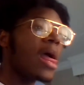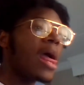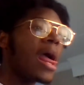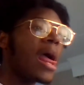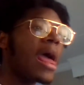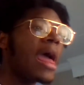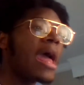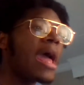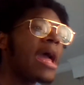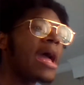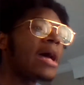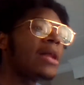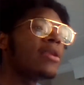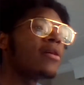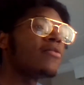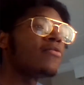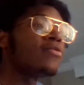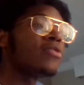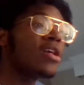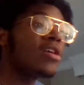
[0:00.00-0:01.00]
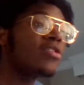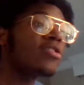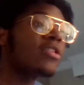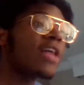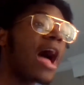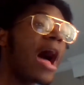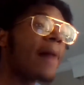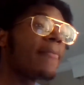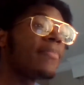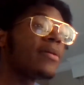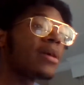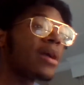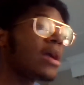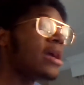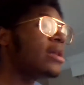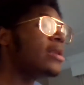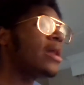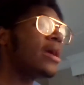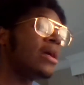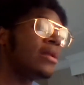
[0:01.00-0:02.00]
and this topic,
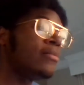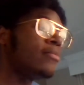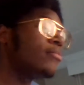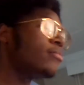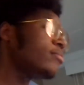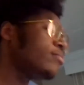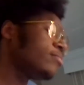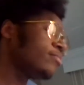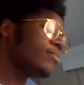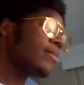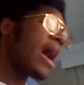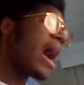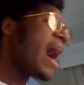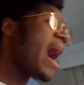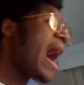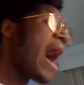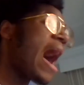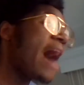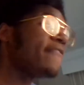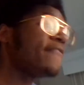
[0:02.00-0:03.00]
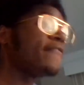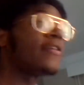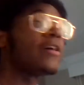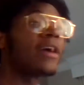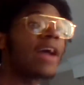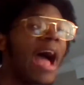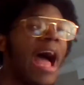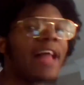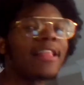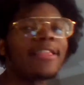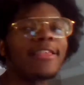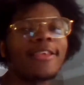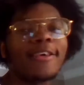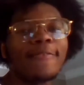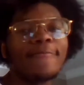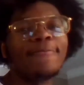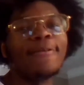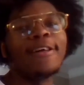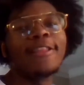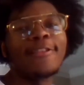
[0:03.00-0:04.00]
and I forgot to
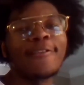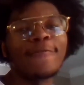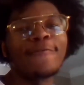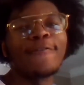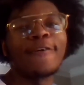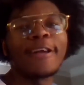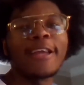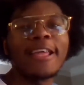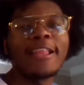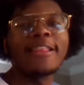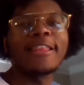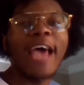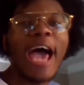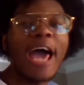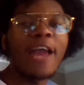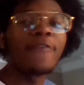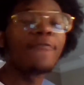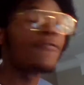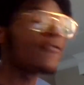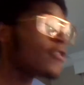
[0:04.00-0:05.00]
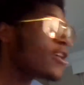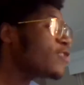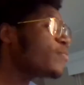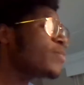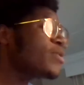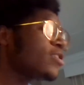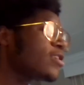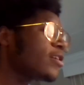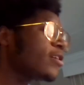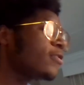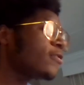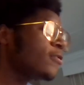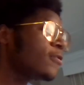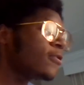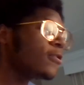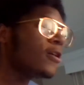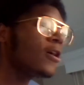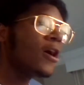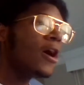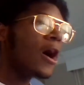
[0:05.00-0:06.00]
put the freaking title for this
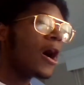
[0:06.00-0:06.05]
particular,